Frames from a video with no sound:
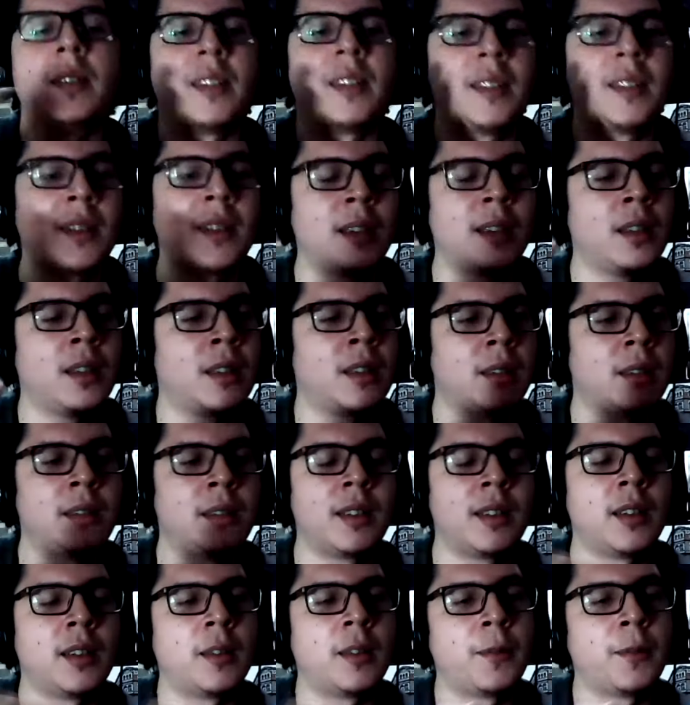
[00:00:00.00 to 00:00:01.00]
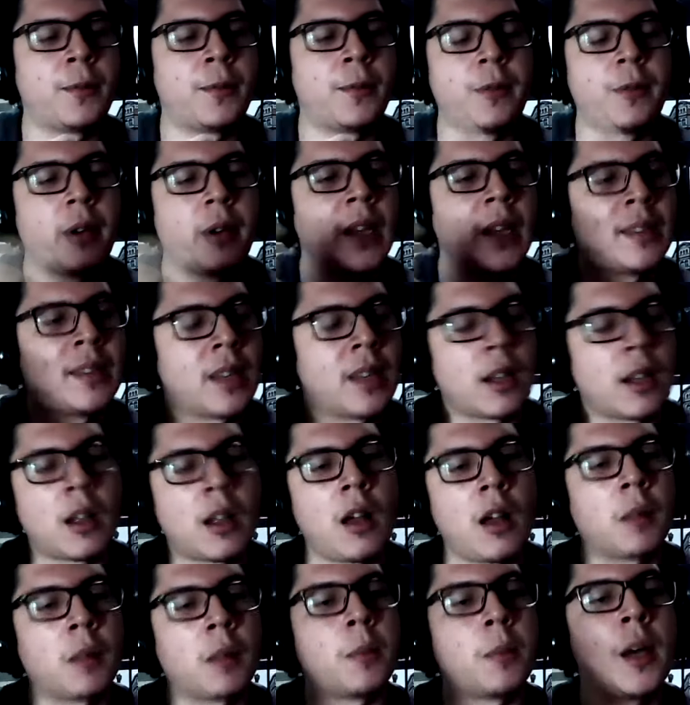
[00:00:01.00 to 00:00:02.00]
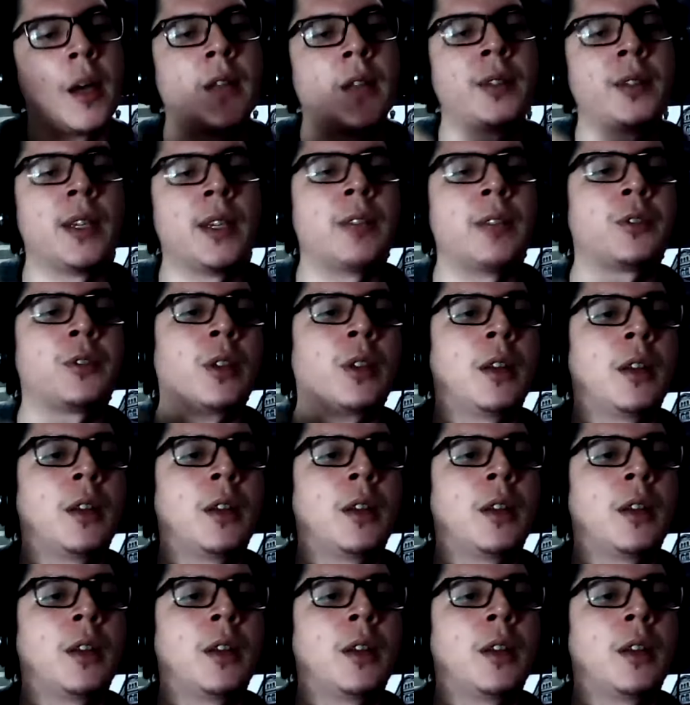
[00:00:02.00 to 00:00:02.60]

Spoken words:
It's a phrase that caught my attention.